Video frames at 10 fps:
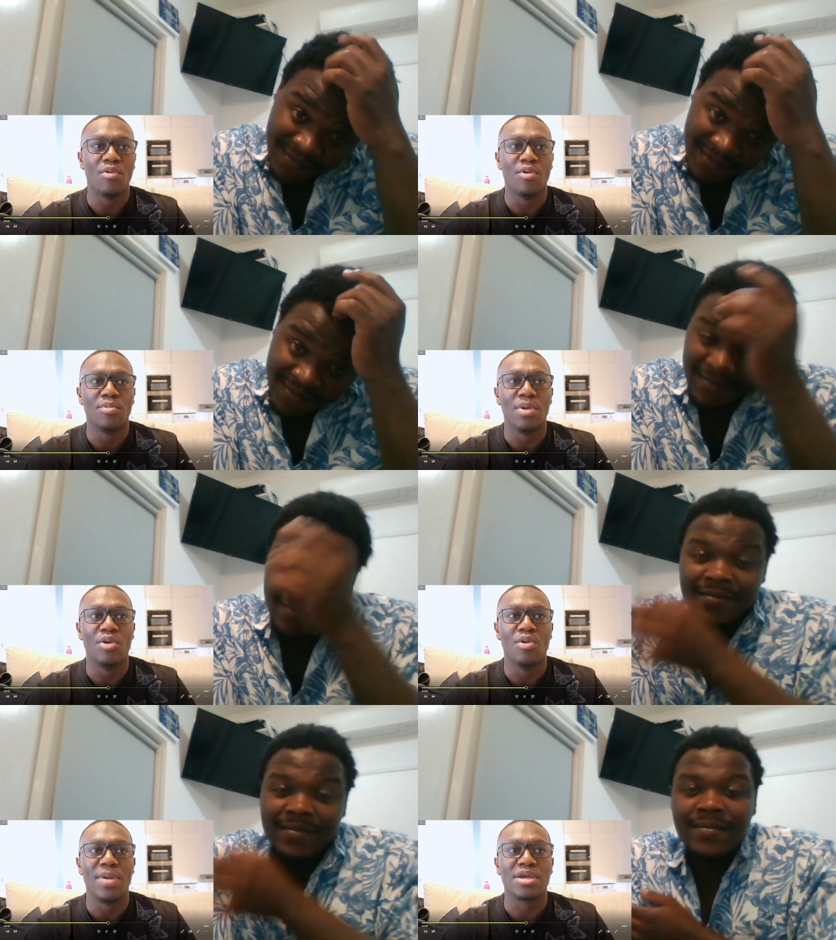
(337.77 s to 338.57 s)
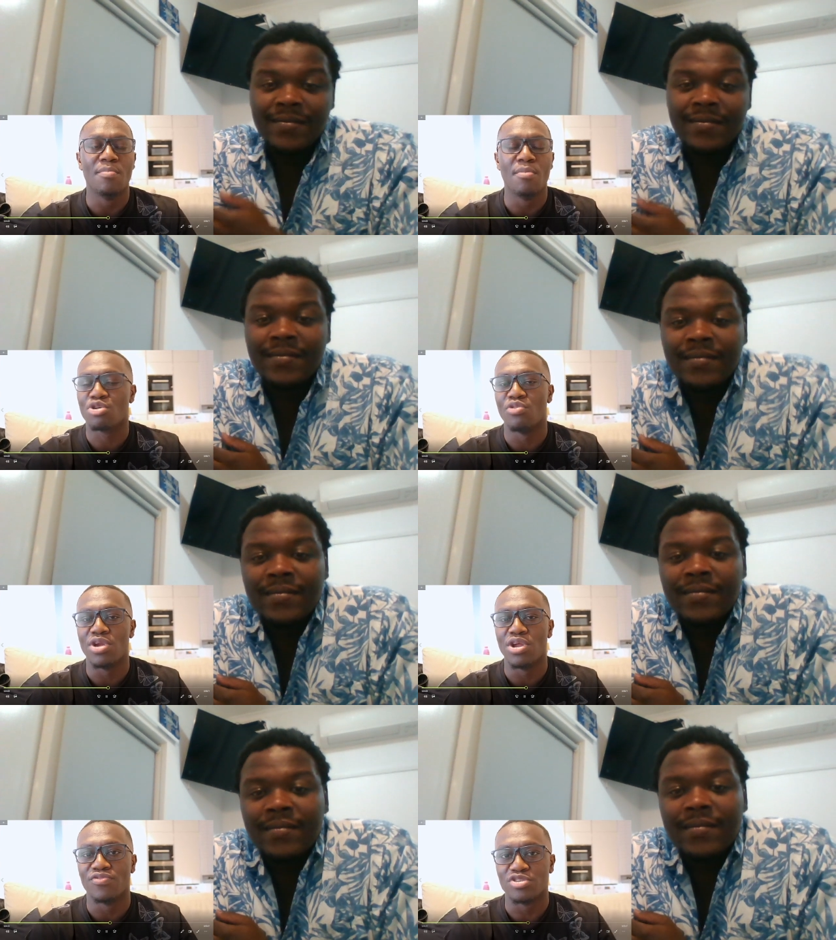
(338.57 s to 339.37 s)
Speaker 1: it will it will make a
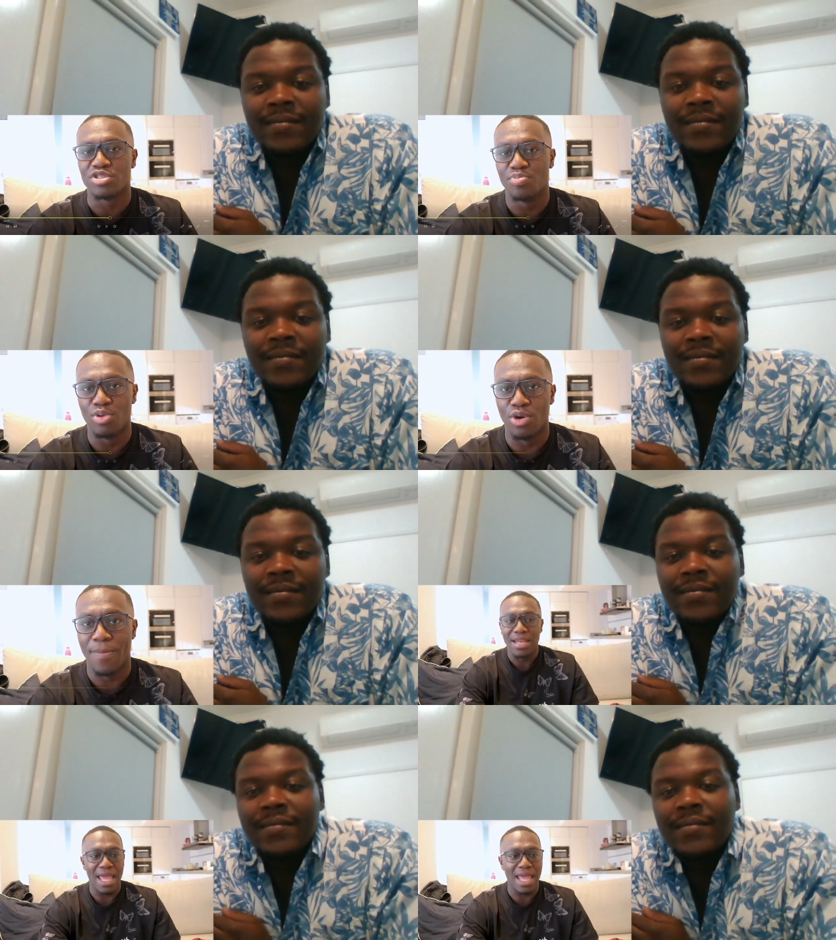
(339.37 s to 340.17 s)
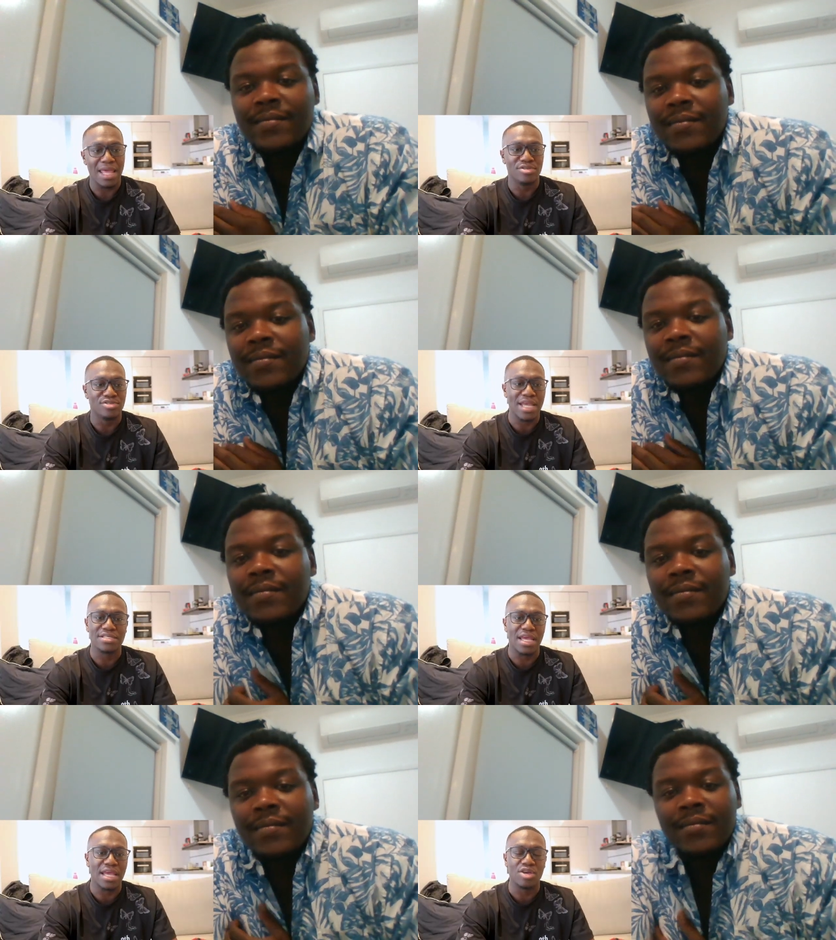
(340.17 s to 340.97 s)
mockery of the sport. Letting
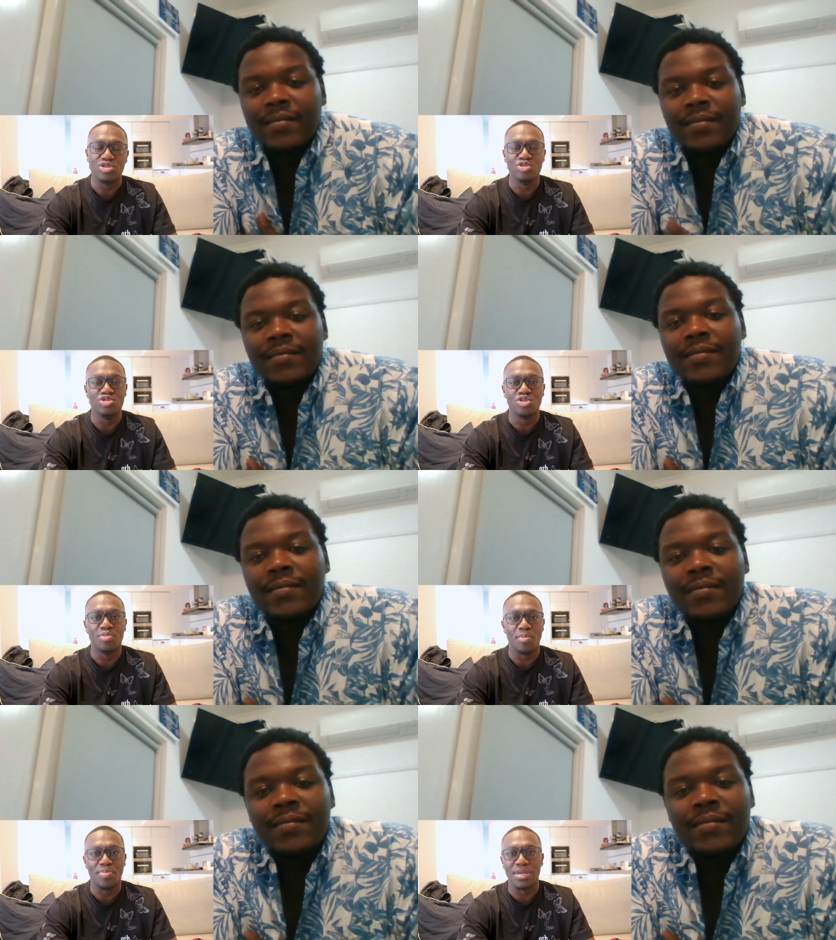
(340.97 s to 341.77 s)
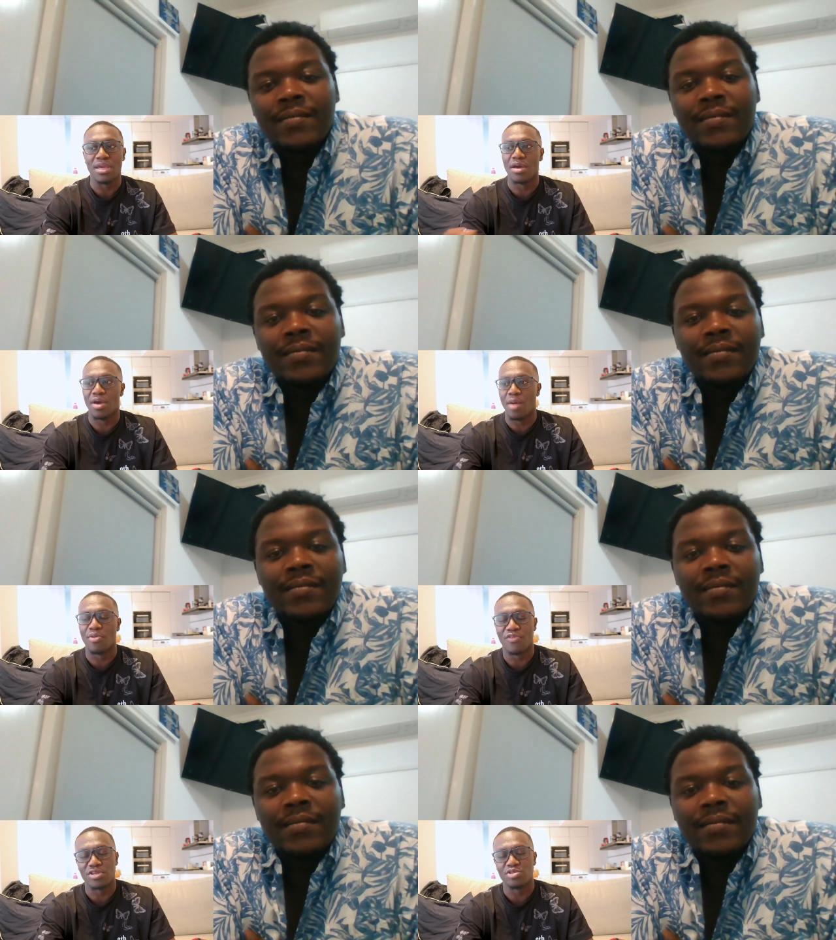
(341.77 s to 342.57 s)
JJ, a YouTuber, beat a, a
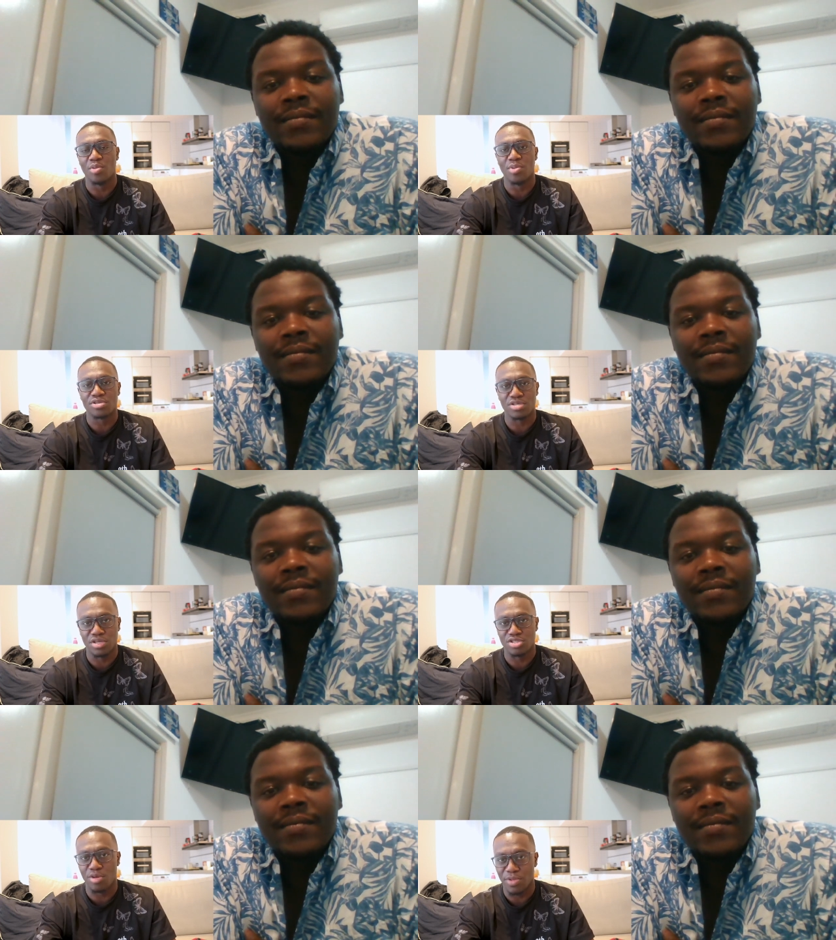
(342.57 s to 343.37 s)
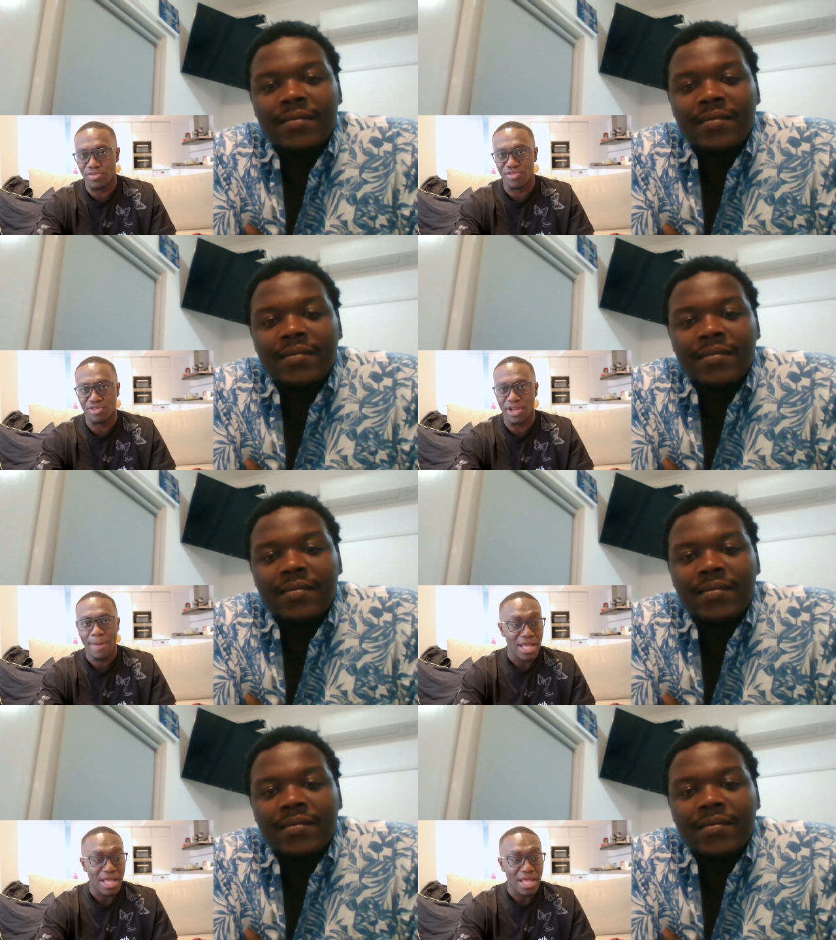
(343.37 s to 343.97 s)
professional boxer, Tommy Fury.